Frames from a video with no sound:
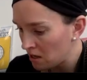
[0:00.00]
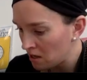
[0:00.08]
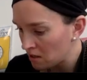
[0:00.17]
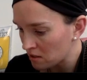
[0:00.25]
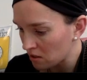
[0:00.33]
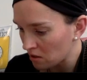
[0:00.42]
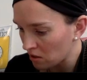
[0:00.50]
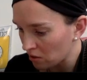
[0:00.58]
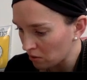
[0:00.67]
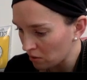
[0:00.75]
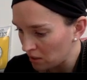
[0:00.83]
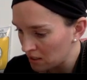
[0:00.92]
So the
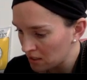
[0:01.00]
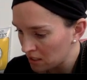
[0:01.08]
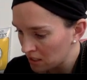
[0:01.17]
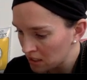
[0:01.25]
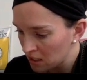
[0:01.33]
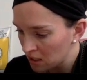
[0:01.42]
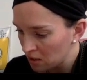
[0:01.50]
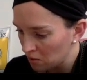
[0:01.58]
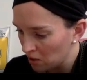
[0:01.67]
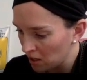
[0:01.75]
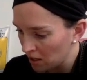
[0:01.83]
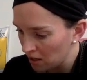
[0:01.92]
3 stays in the
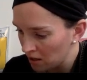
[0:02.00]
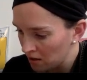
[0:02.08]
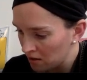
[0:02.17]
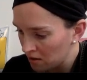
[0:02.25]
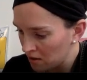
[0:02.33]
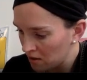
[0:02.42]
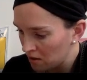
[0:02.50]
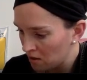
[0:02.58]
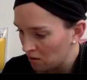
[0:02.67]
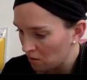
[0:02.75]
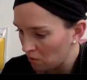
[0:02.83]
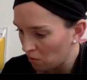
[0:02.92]
numerator.
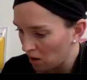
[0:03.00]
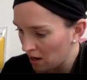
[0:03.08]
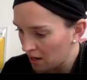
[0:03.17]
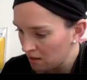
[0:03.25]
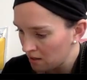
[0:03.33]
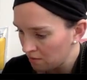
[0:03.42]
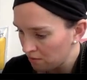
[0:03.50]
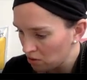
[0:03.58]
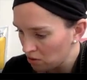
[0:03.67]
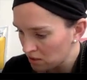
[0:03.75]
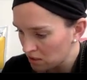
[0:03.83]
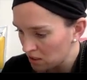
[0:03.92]
Y to the
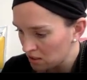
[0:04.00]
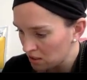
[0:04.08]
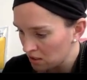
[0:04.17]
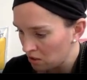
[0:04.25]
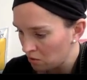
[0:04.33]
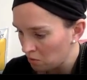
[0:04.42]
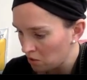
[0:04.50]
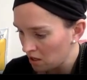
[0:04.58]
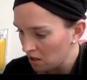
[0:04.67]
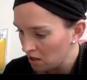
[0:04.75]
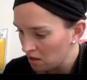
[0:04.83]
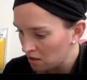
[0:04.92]
4th stays in the
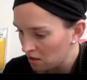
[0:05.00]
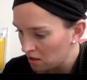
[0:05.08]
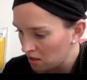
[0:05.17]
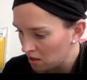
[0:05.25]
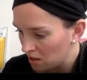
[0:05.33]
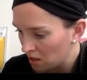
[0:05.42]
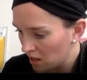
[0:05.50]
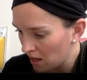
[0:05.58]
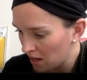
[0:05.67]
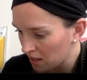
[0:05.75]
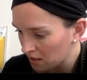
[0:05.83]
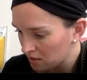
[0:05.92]
numerator.
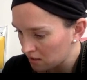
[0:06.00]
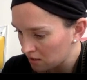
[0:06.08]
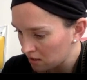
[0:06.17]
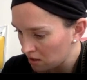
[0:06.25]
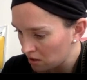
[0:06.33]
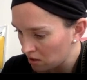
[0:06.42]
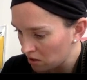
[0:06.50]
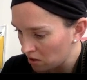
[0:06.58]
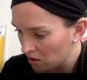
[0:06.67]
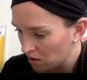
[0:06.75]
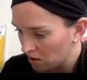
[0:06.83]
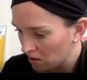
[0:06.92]
X to the
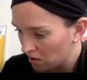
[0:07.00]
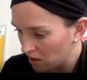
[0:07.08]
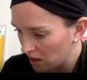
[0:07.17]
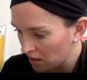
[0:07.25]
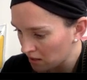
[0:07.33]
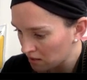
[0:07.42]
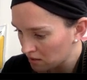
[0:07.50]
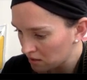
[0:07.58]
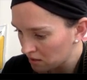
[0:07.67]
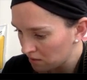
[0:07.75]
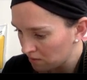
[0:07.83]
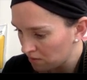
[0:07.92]
3rd, x to
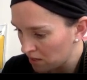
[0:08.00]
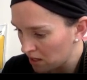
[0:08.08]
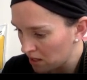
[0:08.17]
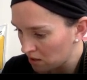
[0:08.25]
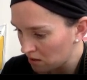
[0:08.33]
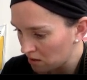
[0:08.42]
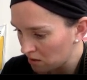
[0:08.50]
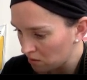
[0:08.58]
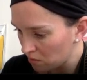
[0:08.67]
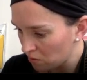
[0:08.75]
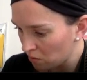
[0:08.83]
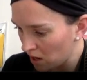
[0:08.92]
the 5th,
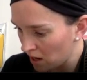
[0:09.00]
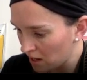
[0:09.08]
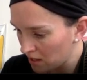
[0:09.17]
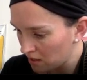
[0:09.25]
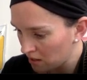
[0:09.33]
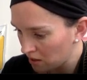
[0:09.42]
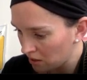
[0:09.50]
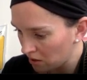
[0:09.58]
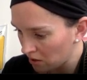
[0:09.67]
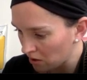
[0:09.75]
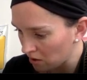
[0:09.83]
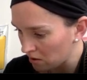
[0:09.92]
y to the
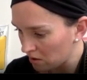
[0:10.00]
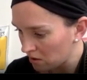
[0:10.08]
3rd.